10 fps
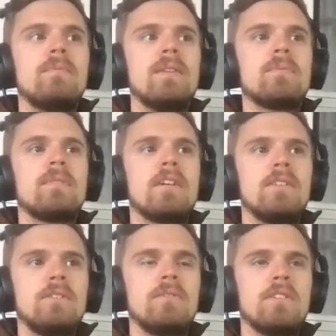people I
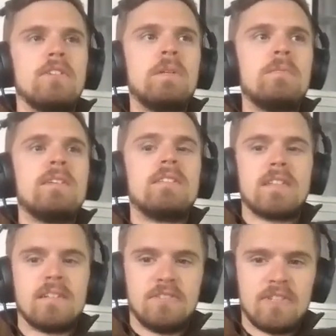knew that knew me to be
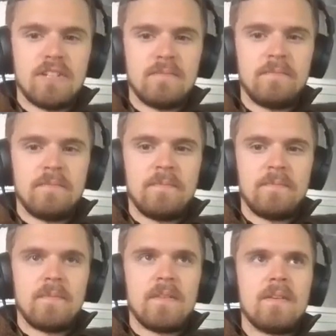intelligent
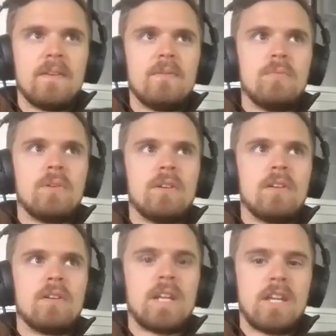
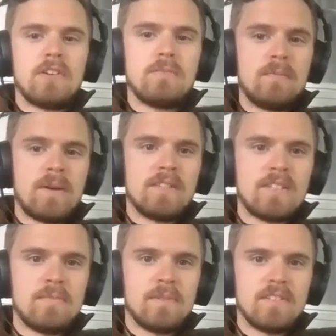were hearing me pound the
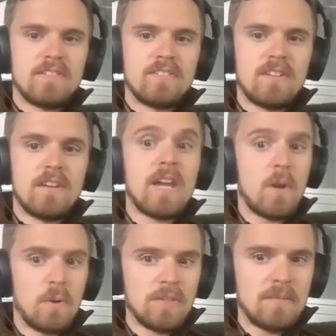table on this thing and
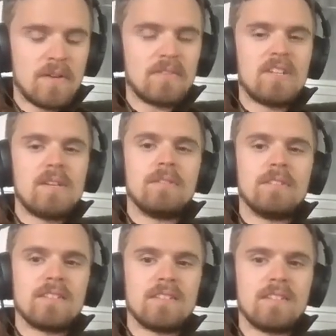only pound the table on
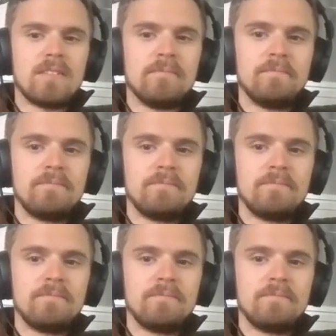this thing.